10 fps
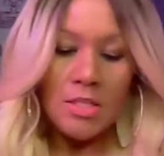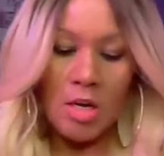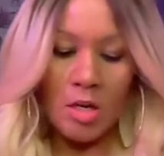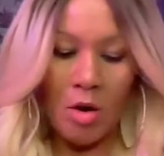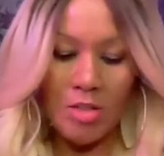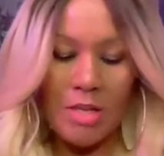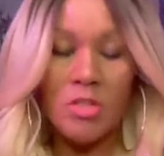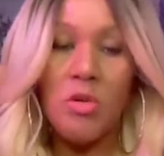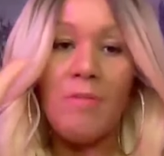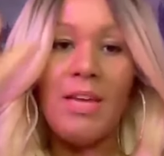So your launch,
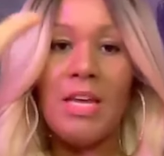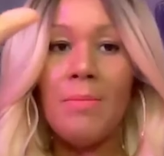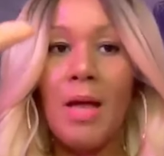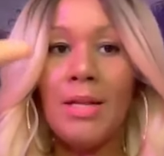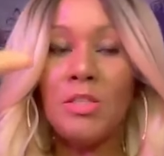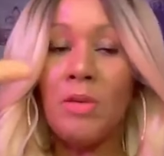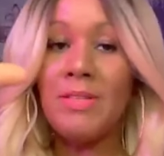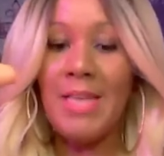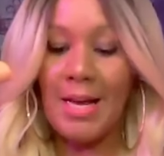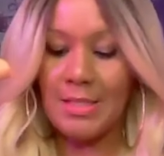do you have an email list? Do you
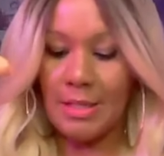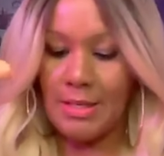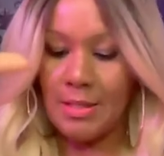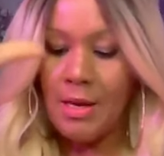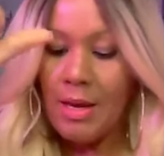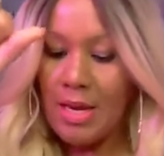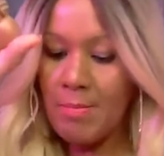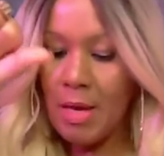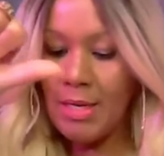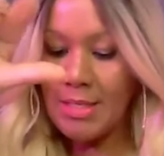have a text list?
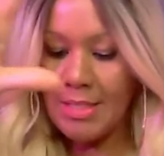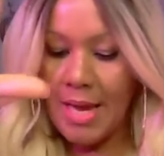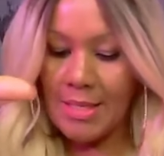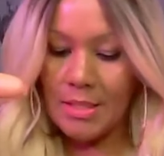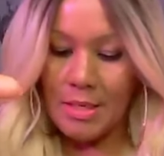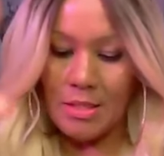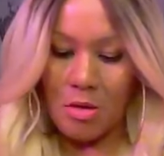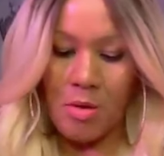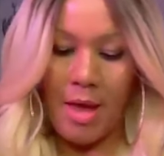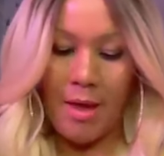Email list, text list,
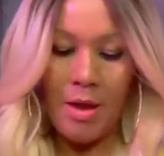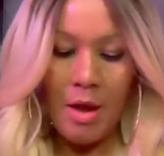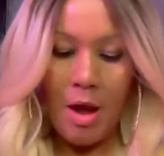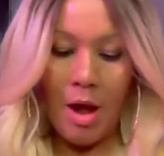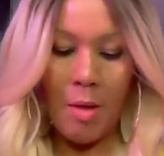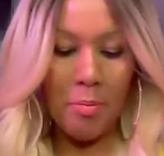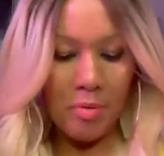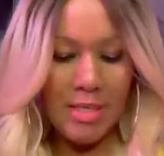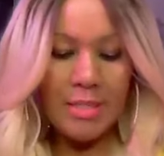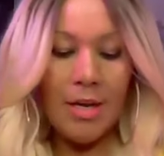okay?
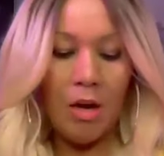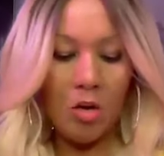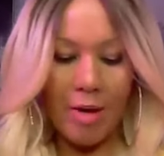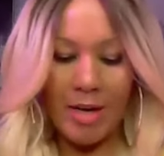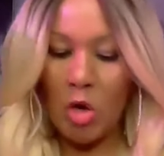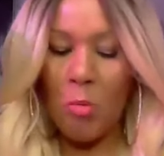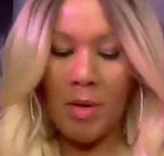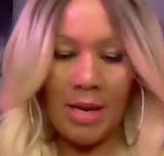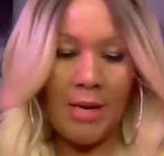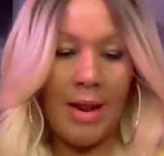Pre-sale, grand
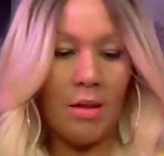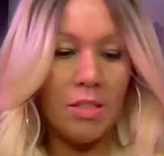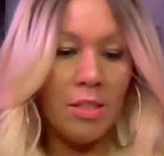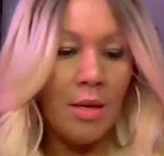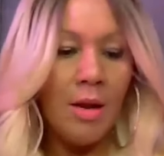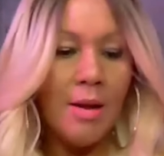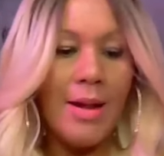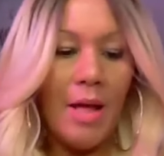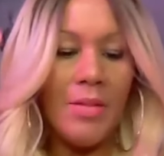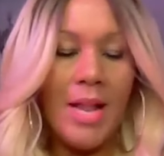opening, announce.
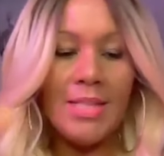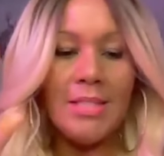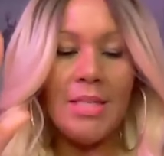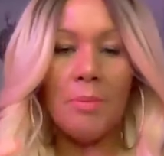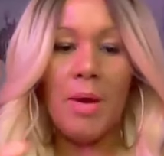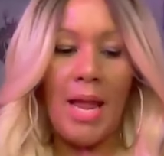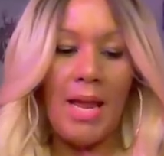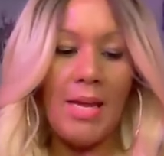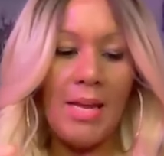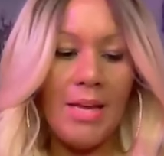Now, the next thing, number
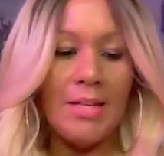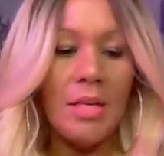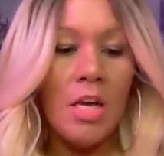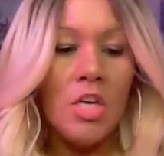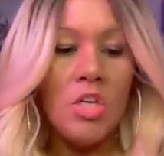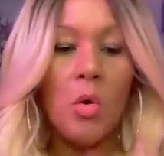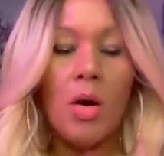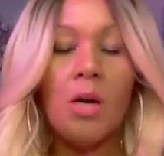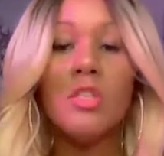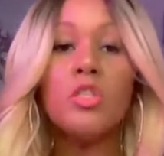8, is
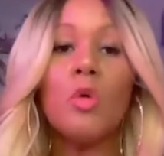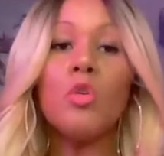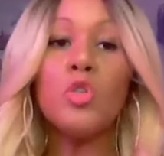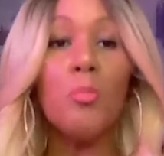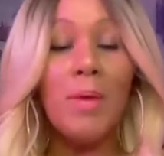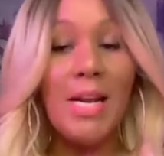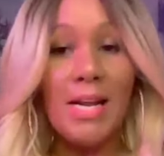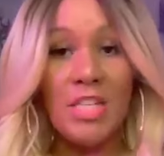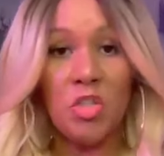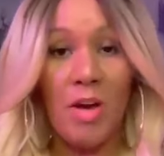your social
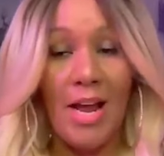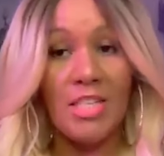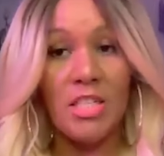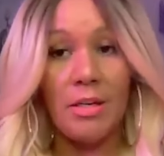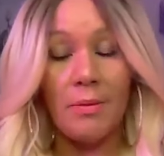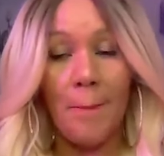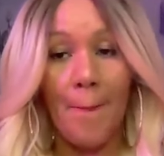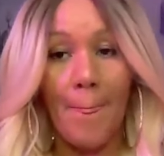media strategy.